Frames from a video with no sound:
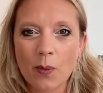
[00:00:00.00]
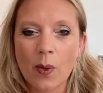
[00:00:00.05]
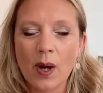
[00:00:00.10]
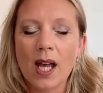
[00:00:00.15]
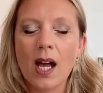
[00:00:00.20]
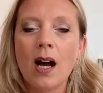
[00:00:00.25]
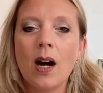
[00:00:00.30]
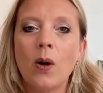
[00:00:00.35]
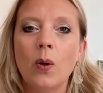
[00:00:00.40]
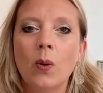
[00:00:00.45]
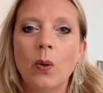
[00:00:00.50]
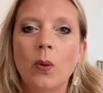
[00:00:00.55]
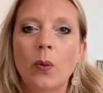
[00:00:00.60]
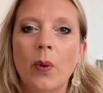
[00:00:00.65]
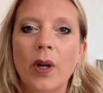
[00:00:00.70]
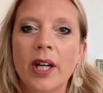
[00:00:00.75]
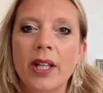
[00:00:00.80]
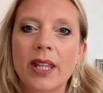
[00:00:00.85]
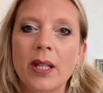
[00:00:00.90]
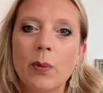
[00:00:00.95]
We are all
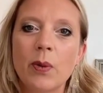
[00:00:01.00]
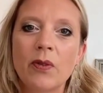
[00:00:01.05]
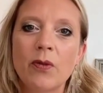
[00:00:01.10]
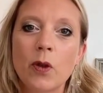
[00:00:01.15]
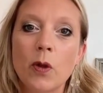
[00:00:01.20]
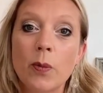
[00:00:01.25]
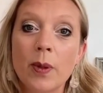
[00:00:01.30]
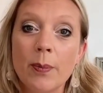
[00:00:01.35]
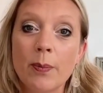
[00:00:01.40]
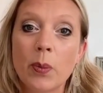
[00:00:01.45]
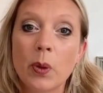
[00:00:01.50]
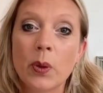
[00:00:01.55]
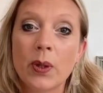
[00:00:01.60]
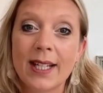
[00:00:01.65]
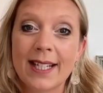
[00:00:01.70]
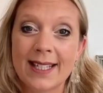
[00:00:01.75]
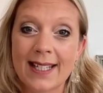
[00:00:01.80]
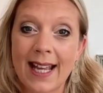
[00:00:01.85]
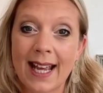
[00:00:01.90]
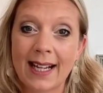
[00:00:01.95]
worthy. We've all been born
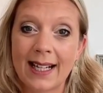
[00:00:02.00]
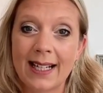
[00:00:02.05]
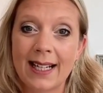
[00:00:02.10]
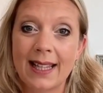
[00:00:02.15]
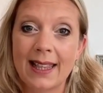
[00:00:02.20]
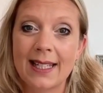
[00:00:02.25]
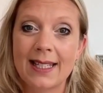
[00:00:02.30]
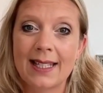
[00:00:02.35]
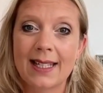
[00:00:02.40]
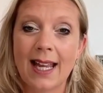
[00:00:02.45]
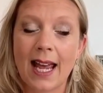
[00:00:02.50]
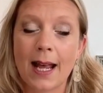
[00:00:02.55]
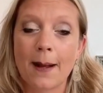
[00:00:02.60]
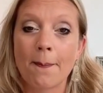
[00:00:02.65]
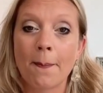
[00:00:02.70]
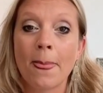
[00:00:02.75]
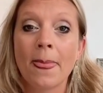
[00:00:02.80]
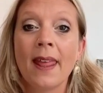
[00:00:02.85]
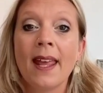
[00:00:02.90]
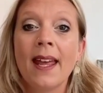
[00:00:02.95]
exactly the same.